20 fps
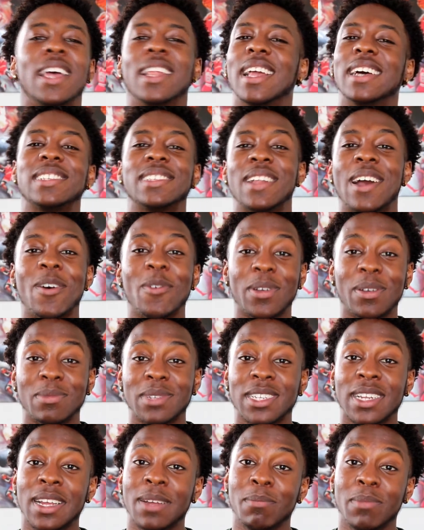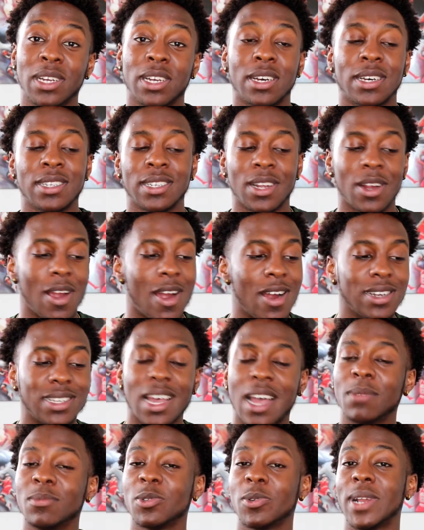That's not what I'm saying, because there are
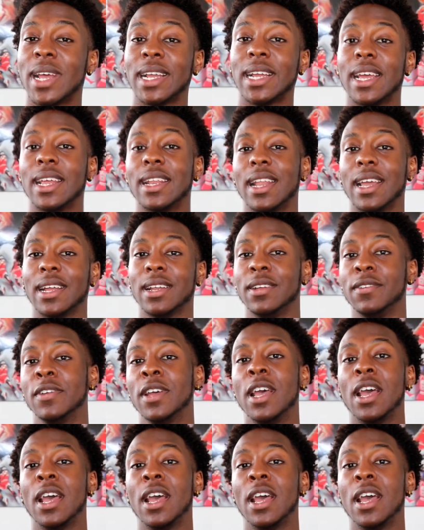times when I get negative.